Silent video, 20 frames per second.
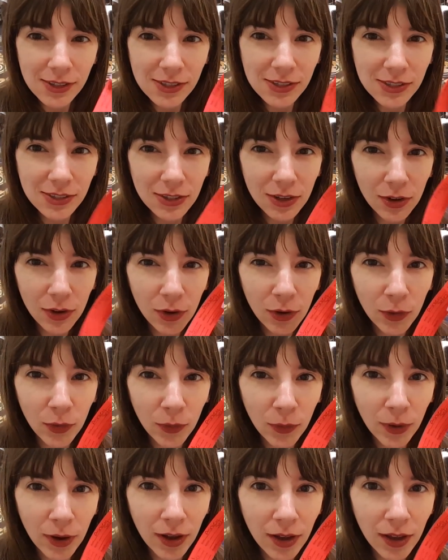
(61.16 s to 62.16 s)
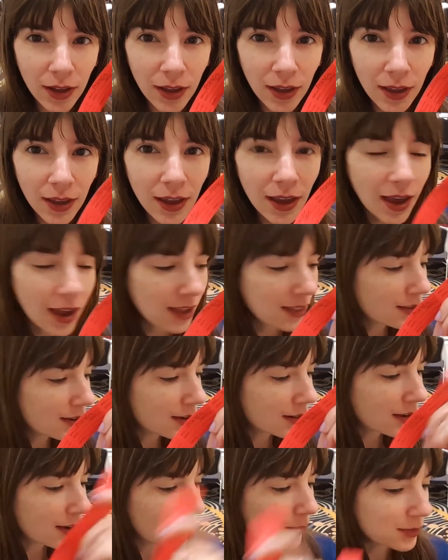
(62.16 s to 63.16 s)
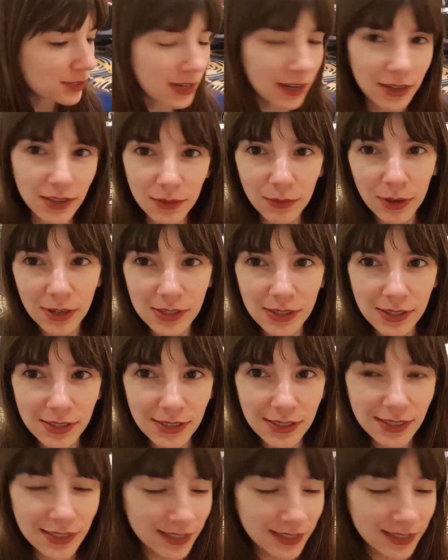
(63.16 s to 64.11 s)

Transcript: so I thought I would document it.